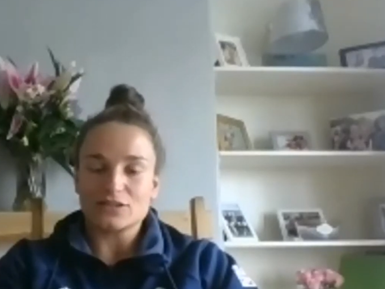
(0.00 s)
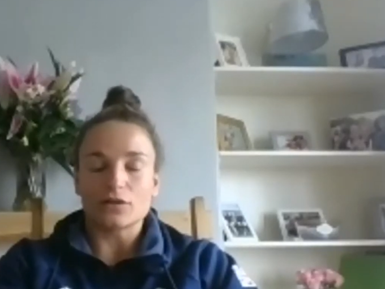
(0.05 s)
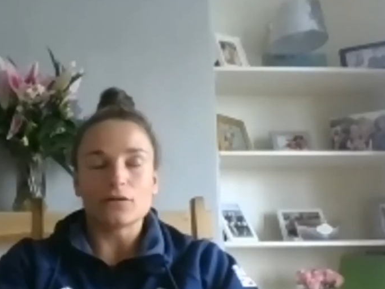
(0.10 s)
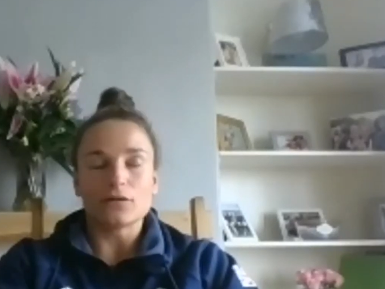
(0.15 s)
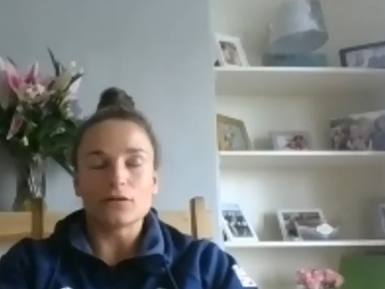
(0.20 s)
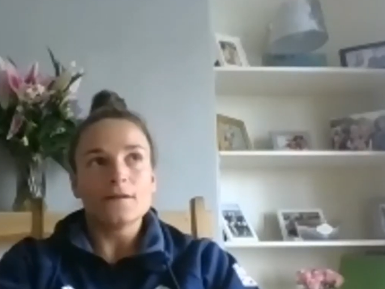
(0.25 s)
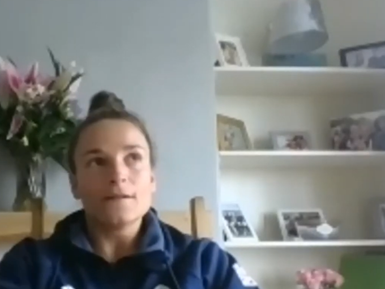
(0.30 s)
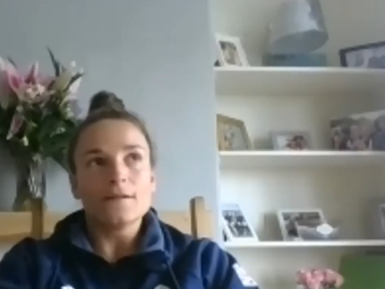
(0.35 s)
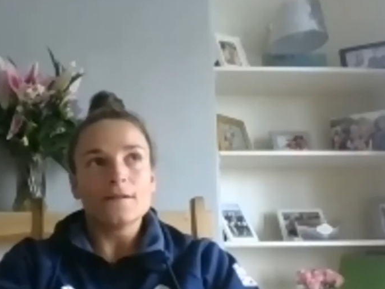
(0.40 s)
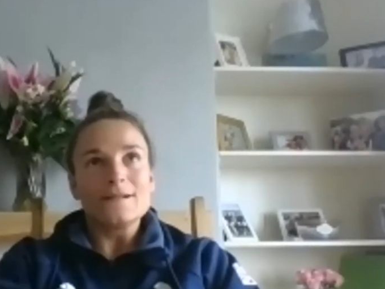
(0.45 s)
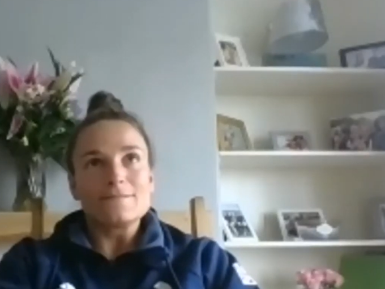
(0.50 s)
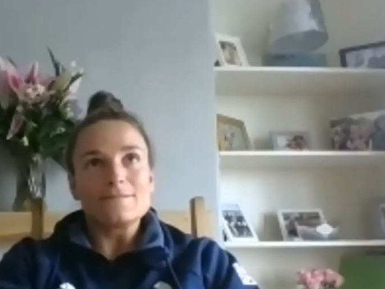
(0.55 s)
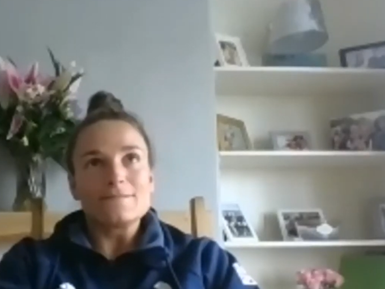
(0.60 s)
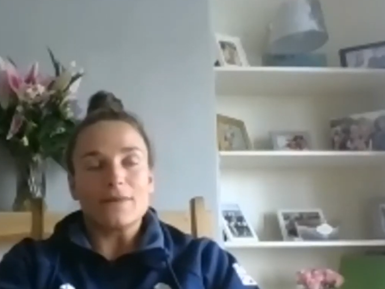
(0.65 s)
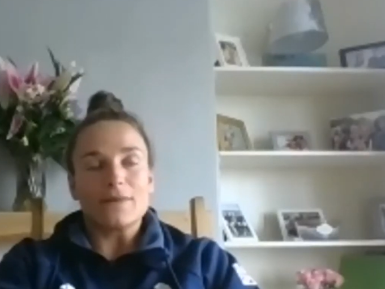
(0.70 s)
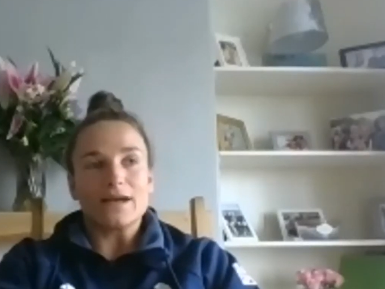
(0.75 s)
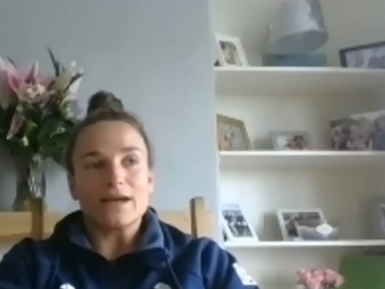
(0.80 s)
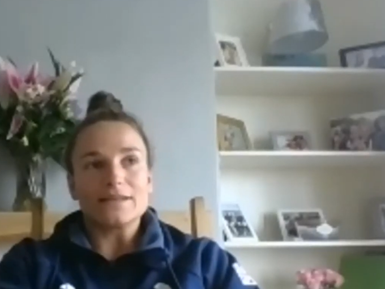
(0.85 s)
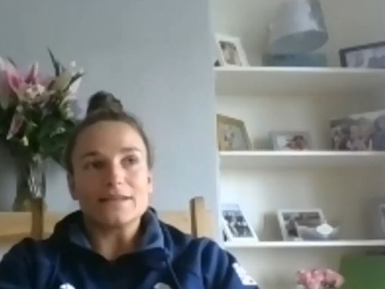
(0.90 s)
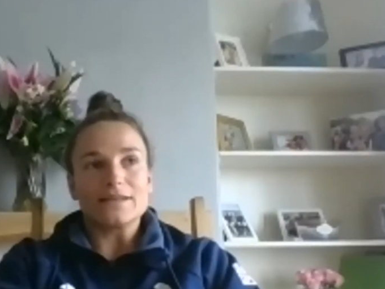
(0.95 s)
So
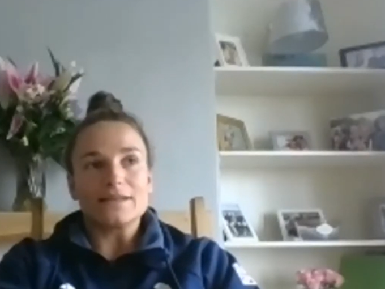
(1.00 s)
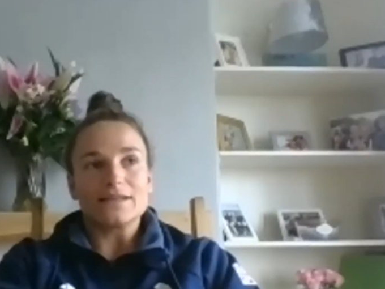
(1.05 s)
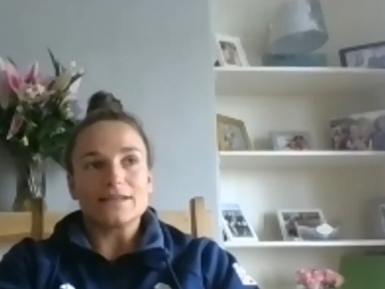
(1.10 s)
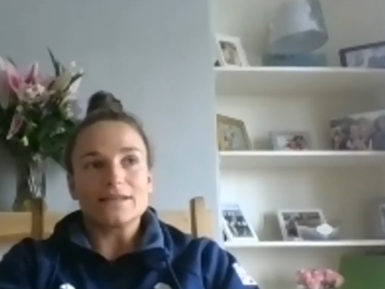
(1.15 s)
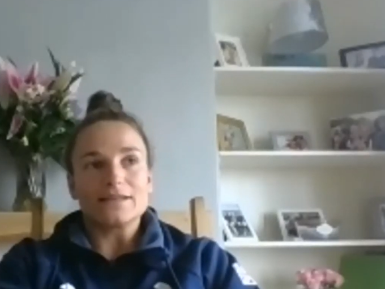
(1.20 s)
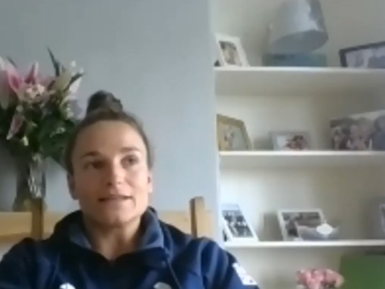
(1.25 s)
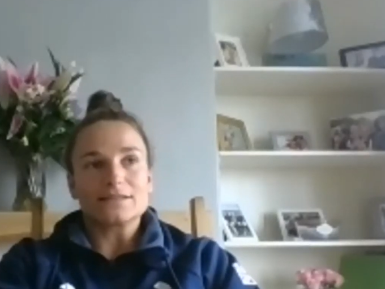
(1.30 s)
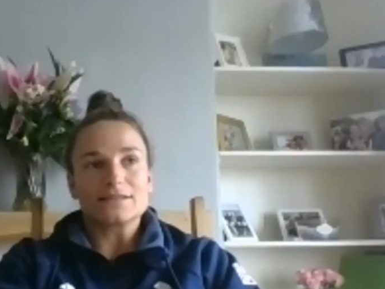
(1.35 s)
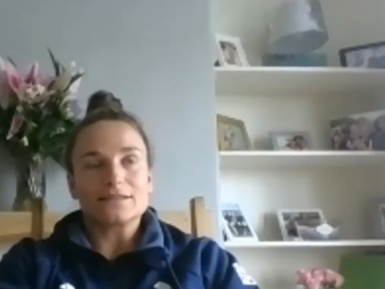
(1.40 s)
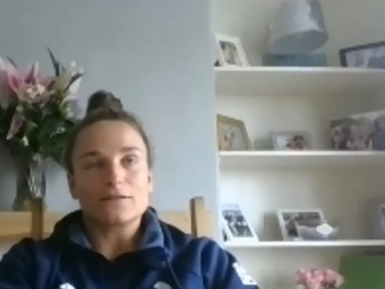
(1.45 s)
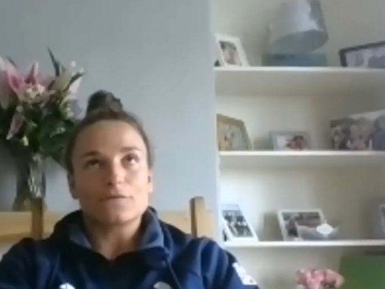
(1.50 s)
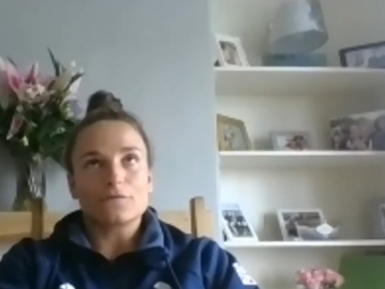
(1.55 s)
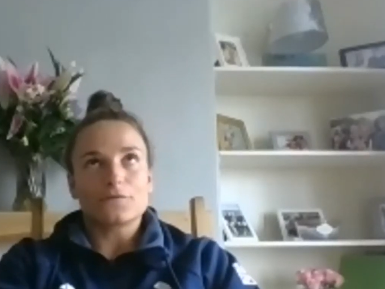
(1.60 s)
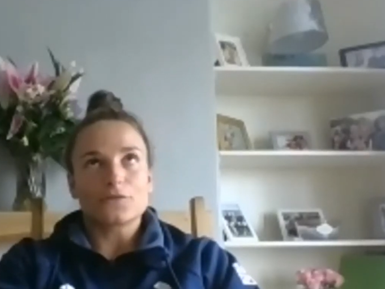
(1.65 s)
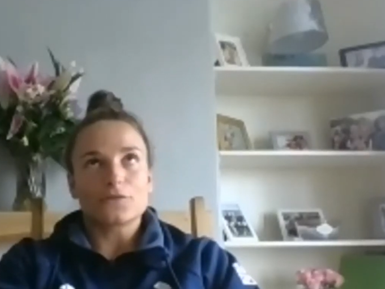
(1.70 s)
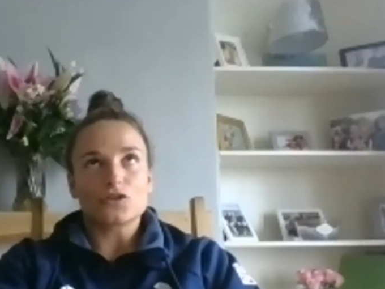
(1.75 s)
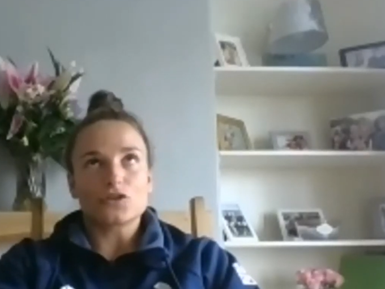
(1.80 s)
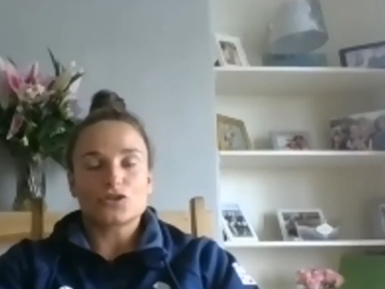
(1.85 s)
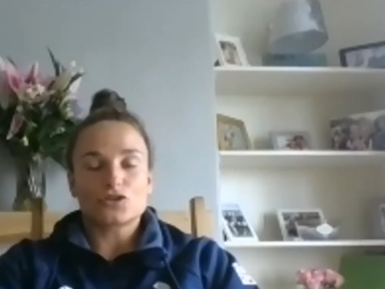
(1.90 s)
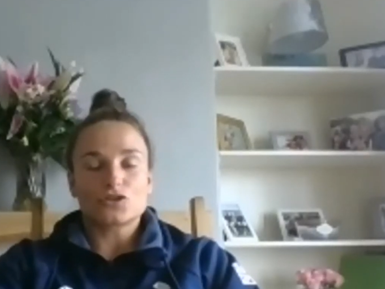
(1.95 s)
mine is, for
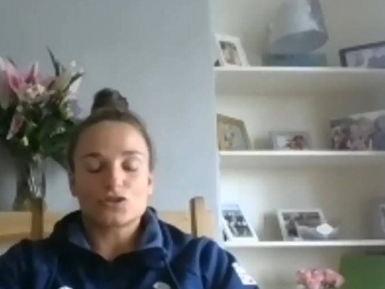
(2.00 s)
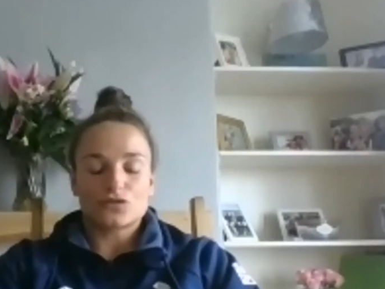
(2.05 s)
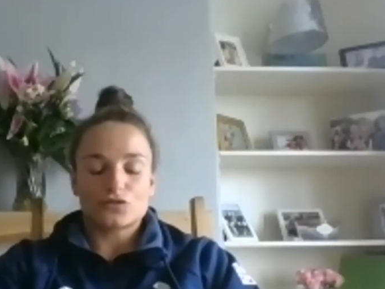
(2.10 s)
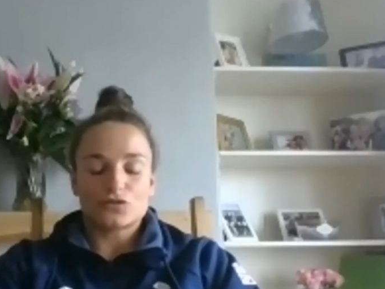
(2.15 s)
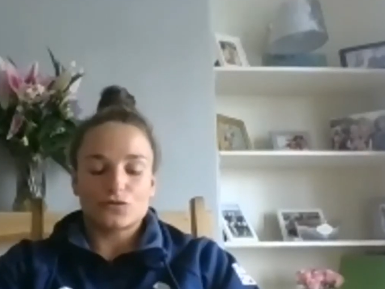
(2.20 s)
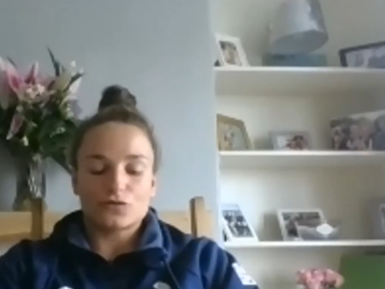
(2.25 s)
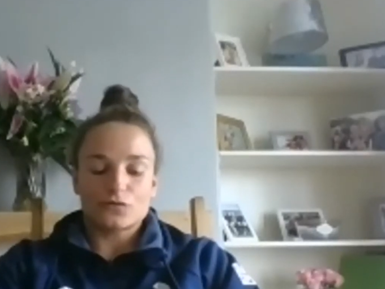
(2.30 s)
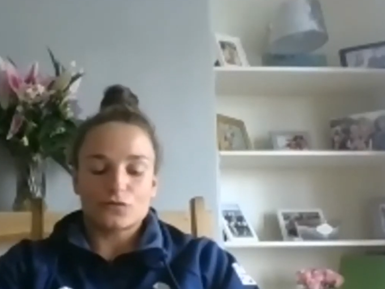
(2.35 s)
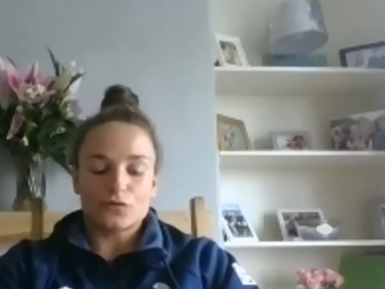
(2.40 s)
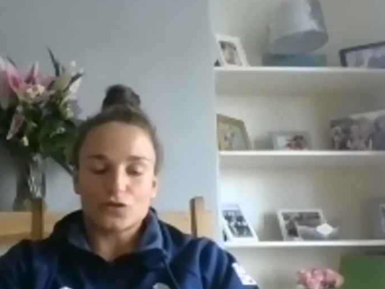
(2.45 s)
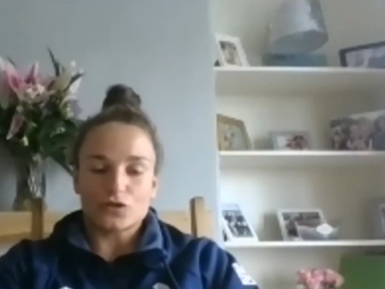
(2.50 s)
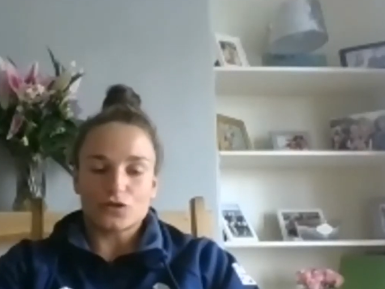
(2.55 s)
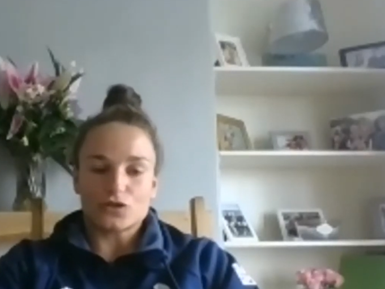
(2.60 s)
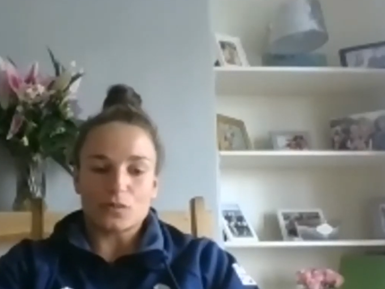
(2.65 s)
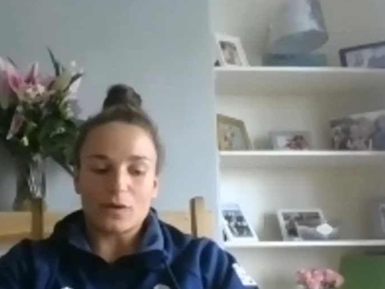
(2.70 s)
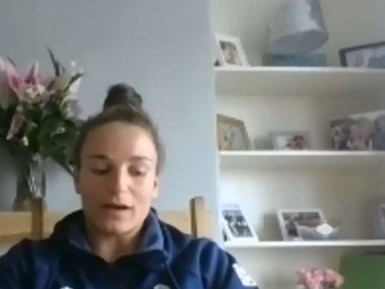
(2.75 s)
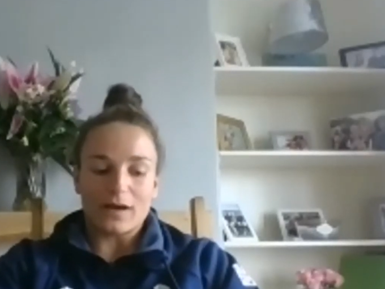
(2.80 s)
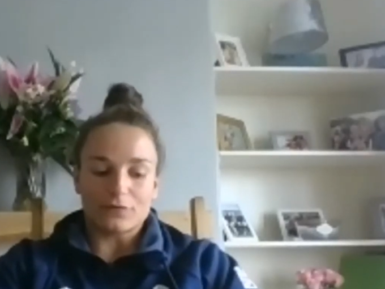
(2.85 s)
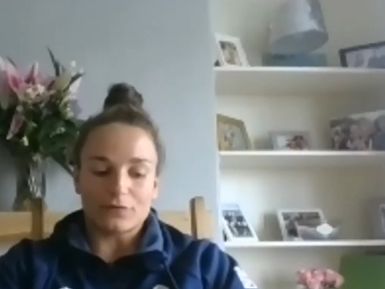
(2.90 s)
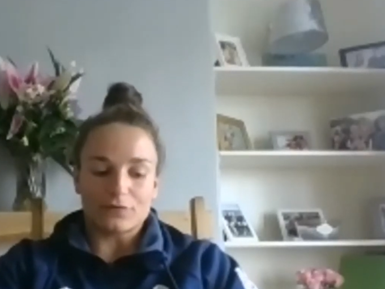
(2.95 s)
the
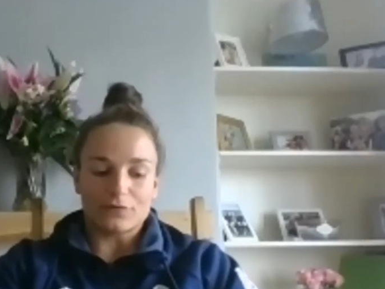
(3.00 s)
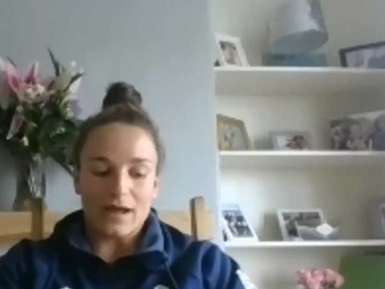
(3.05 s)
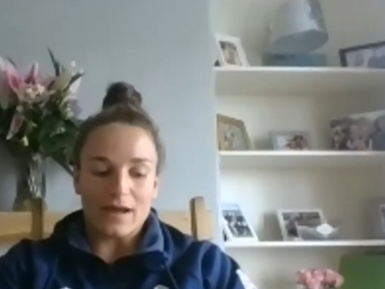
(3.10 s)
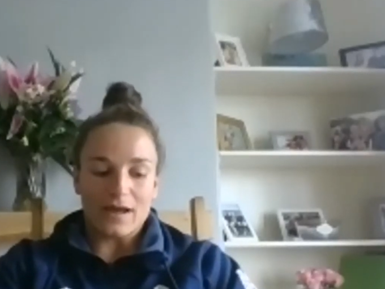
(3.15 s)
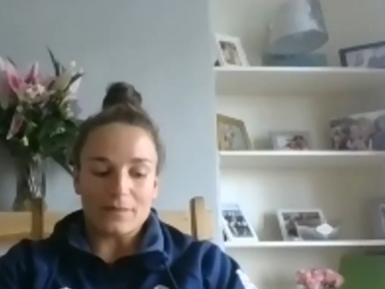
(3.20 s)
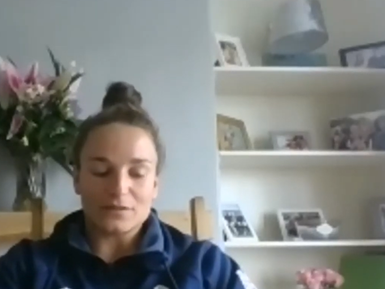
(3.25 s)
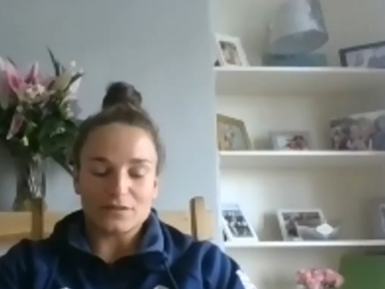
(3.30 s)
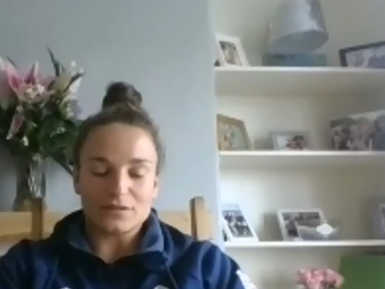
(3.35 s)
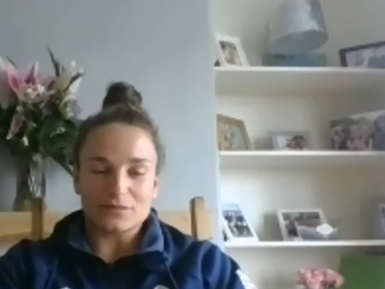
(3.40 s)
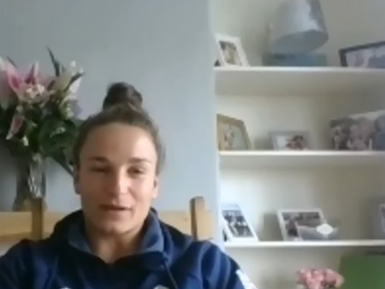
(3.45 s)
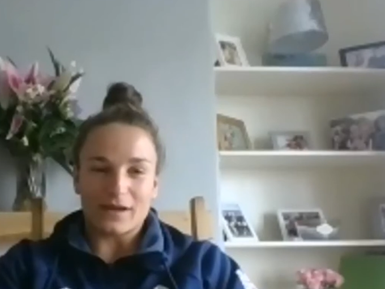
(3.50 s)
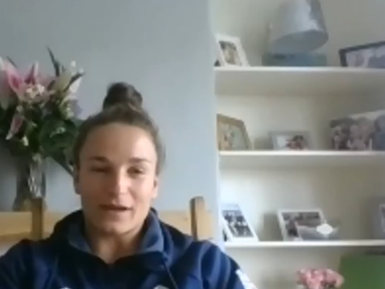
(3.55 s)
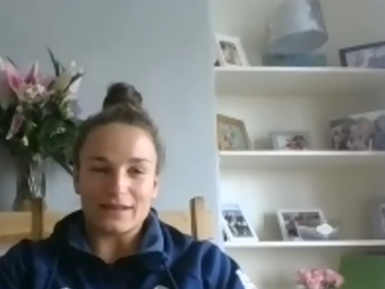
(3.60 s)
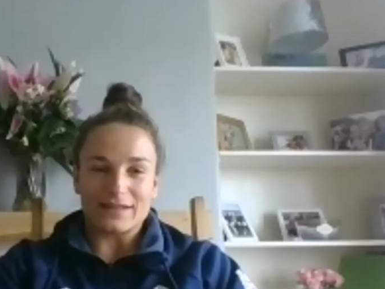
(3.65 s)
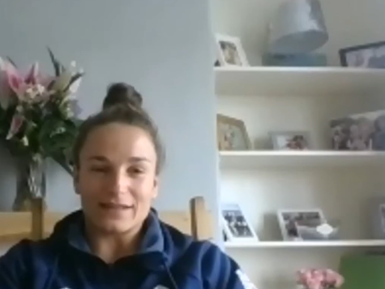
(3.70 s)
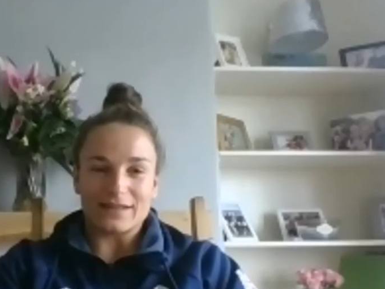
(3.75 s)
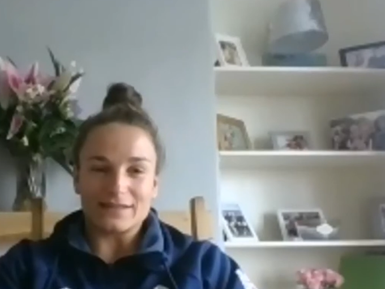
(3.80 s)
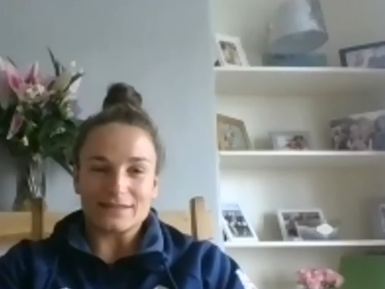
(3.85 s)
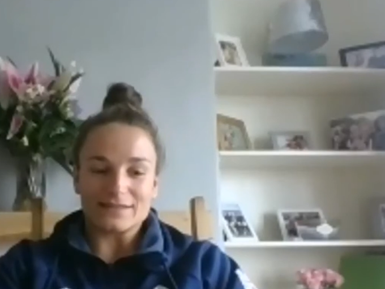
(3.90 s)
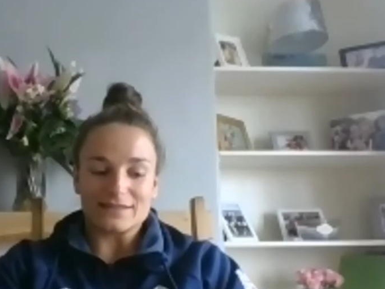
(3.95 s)
12 reps, mine
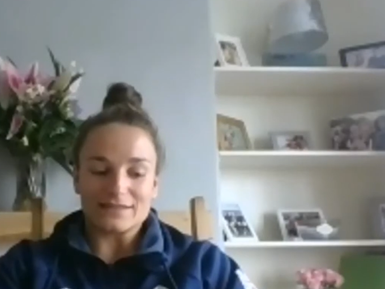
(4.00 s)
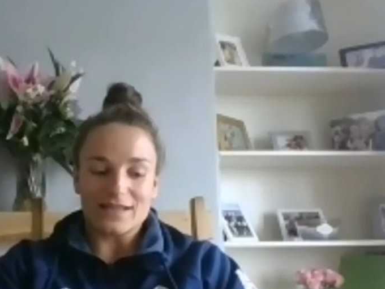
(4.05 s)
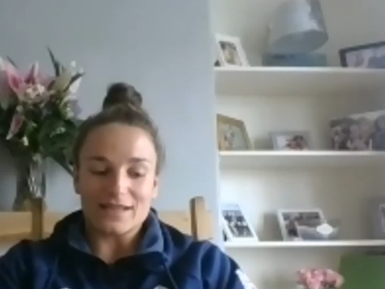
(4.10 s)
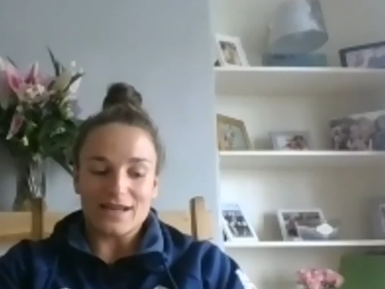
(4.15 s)
is